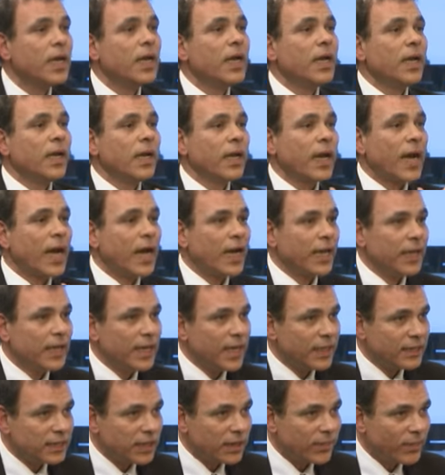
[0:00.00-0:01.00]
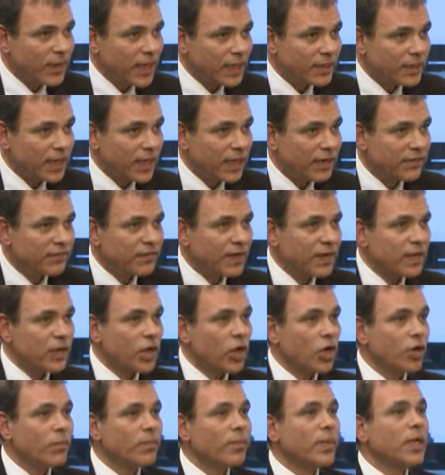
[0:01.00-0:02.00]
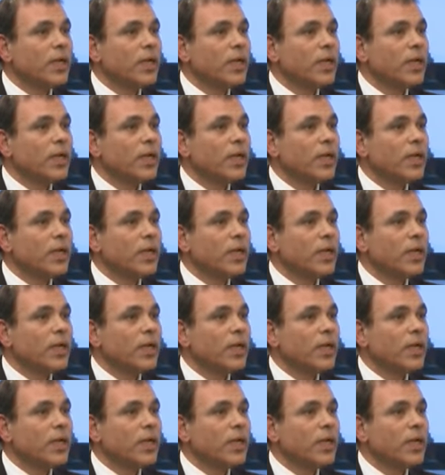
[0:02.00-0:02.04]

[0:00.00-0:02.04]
knows where they are. Their families don't know